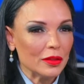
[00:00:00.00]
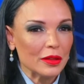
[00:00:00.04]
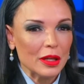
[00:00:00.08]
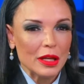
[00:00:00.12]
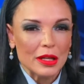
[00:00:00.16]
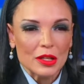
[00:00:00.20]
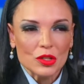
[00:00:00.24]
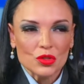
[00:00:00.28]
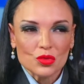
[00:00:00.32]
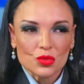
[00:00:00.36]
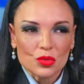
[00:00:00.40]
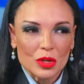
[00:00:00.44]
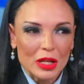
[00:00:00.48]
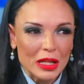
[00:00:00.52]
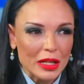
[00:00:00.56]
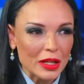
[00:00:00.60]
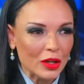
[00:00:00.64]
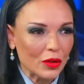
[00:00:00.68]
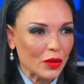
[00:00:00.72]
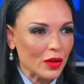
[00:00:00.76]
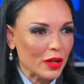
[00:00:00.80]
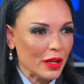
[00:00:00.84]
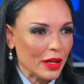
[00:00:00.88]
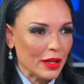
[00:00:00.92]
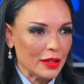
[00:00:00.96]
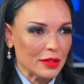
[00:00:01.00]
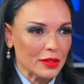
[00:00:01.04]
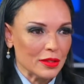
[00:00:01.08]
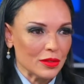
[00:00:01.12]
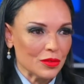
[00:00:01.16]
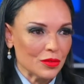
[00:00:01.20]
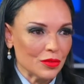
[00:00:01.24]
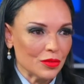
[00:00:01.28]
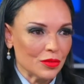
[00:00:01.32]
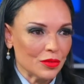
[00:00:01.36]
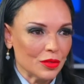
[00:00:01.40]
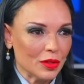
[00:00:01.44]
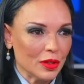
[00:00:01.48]
that is really
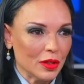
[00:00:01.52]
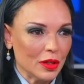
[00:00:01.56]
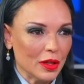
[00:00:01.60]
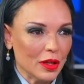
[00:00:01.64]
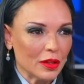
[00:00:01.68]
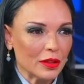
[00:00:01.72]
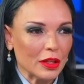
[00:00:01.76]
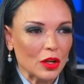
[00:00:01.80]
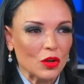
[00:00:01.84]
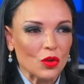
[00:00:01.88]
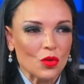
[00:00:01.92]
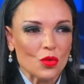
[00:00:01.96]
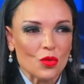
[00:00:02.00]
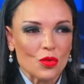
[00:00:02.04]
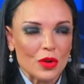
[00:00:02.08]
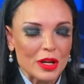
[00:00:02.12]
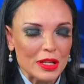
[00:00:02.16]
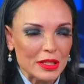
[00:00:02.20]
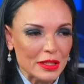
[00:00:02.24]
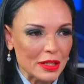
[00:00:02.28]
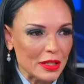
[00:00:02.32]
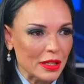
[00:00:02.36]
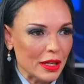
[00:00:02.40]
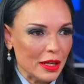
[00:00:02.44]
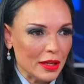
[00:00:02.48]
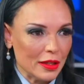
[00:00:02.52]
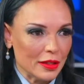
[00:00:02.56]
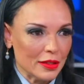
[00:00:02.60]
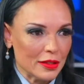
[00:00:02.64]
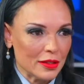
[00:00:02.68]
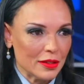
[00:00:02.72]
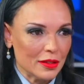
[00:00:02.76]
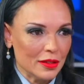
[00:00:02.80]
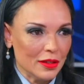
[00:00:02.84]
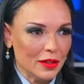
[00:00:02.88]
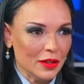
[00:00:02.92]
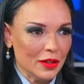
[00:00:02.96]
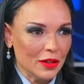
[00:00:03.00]
creative, that will
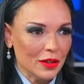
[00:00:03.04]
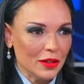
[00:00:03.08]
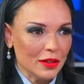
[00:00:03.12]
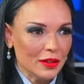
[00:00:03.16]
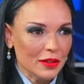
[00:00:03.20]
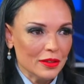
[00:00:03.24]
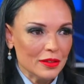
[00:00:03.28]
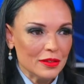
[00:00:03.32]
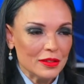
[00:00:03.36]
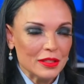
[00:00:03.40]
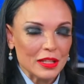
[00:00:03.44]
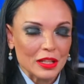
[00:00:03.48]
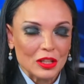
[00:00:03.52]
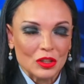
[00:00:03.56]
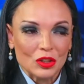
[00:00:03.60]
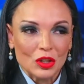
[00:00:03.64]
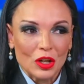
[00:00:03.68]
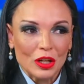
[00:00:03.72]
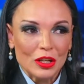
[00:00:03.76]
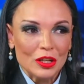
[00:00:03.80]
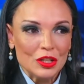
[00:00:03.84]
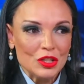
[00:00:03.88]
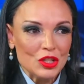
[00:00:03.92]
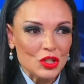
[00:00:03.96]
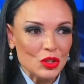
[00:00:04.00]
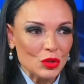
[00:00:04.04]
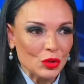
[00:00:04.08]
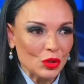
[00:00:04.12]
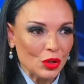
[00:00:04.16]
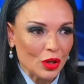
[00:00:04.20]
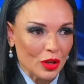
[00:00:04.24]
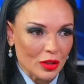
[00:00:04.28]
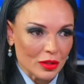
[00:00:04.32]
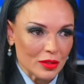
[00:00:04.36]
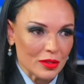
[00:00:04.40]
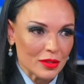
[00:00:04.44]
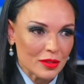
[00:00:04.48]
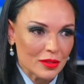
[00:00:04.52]
resonate, technology or
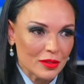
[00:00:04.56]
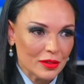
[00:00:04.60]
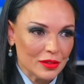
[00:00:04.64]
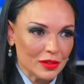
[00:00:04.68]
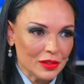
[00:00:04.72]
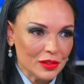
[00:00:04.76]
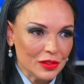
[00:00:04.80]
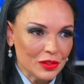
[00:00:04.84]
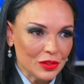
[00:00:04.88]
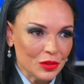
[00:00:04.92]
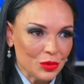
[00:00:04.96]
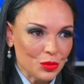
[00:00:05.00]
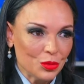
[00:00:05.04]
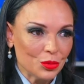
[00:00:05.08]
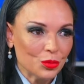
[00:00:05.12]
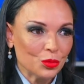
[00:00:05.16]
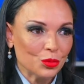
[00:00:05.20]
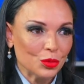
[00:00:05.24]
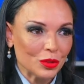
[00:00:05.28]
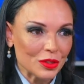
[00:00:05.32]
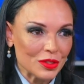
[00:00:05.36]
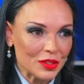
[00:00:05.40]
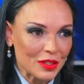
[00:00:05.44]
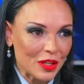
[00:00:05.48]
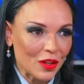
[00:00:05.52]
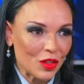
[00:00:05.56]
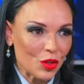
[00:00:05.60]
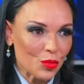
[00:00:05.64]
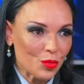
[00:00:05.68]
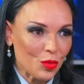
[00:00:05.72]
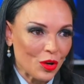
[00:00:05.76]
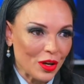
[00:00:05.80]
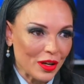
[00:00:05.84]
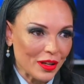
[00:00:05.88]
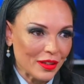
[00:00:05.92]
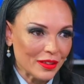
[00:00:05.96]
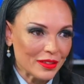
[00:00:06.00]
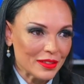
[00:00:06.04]
not, will sell the
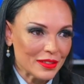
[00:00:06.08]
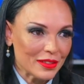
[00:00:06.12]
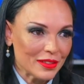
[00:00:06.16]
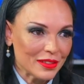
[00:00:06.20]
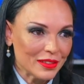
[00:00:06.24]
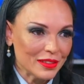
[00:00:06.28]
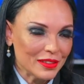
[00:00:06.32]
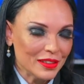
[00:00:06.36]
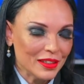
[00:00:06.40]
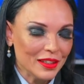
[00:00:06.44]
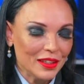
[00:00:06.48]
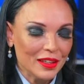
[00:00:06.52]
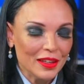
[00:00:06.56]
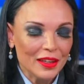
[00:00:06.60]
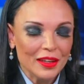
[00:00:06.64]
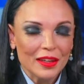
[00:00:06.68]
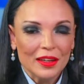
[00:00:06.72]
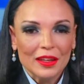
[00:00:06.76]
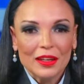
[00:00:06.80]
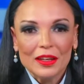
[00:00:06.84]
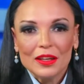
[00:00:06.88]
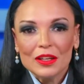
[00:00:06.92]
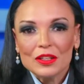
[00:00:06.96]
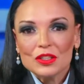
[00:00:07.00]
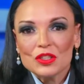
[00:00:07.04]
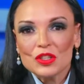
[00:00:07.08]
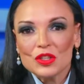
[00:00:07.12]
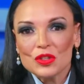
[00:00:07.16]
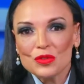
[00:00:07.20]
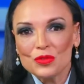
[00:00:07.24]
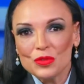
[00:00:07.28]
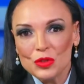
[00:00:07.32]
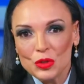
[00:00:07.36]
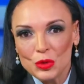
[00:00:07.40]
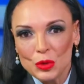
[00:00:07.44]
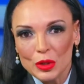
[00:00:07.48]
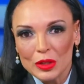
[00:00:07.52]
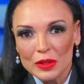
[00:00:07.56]
product. To the
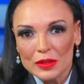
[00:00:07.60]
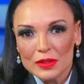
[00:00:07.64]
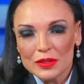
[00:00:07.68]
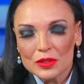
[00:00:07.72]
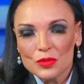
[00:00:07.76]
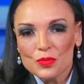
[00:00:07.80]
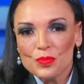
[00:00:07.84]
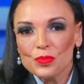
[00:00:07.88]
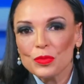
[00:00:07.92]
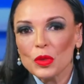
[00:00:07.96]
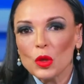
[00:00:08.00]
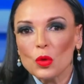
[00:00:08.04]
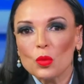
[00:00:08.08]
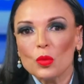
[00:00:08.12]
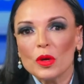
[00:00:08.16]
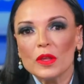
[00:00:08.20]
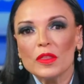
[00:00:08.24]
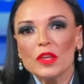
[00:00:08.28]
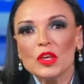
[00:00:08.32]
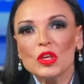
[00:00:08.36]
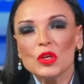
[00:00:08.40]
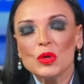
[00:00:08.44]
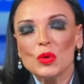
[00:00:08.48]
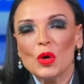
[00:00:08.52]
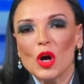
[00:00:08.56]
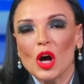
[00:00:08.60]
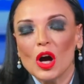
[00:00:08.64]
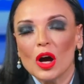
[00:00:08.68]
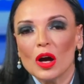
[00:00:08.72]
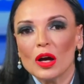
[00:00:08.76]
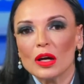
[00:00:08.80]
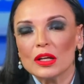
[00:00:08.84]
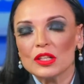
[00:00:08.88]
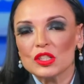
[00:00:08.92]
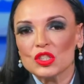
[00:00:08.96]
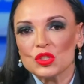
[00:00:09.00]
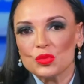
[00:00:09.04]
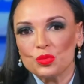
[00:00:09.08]
viewers, whether you
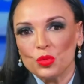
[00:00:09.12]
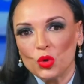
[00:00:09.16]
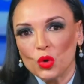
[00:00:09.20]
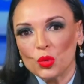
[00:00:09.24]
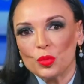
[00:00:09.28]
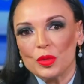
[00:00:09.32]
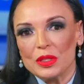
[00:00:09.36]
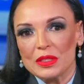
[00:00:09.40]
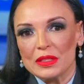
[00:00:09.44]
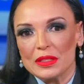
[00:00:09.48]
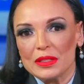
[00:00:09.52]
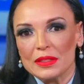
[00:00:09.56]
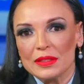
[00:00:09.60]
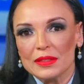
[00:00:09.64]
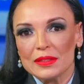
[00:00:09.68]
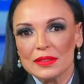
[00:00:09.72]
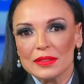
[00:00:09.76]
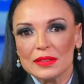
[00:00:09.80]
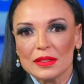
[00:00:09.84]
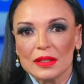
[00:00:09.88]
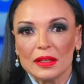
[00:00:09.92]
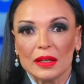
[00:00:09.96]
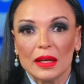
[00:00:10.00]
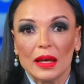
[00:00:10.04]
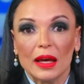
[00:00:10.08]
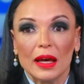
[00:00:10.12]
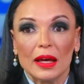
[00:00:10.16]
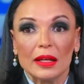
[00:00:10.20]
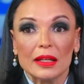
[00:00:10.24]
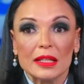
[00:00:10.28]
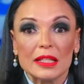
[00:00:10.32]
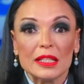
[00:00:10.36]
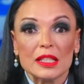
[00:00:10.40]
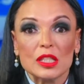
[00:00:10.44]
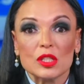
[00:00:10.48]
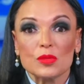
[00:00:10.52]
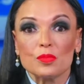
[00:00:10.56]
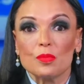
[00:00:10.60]
are a small business, an
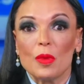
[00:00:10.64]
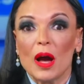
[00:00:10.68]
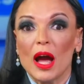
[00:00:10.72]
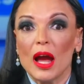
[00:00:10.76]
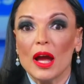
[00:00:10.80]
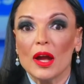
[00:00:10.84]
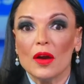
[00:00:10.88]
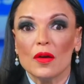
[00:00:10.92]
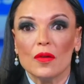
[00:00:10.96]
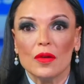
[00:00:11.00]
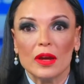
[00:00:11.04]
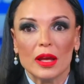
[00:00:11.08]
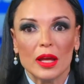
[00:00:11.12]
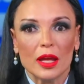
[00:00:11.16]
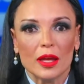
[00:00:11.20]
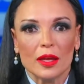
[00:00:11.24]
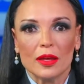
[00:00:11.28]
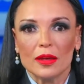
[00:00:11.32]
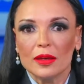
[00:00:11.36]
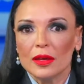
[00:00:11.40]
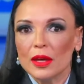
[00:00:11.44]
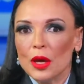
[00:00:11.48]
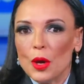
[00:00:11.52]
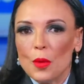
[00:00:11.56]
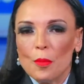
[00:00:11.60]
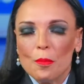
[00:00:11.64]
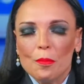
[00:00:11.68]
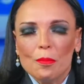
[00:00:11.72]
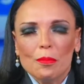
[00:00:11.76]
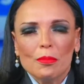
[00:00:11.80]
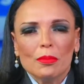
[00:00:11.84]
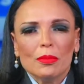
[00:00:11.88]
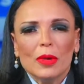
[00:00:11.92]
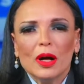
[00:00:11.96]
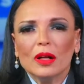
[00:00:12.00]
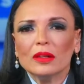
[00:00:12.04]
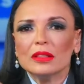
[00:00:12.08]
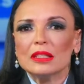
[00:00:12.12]
aspiring
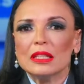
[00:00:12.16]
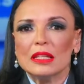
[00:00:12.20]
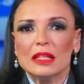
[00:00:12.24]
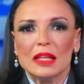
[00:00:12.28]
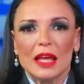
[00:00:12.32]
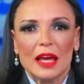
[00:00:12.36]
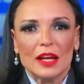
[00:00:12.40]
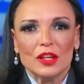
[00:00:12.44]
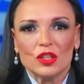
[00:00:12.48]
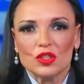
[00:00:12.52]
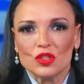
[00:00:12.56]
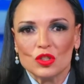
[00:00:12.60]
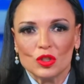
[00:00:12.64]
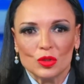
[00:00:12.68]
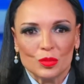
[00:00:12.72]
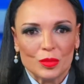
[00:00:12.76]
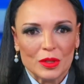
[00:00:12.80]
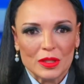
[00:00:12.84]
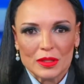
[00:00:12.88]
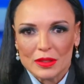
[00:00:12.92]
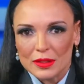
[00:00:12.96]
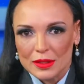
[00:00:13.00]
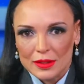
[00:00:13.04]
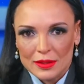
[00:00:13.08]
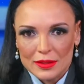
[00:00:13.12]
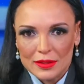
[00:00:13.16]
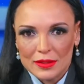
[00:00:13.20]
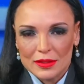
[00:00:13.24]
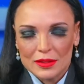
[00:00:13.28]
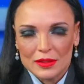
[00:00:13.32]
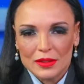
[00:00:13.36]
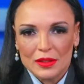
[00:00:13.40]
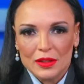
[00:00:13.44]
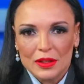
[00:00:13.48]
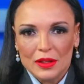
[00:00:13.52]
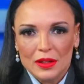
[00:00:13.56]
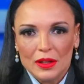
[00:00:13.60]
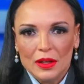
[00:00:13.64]
multinational
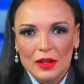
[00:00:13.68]
business,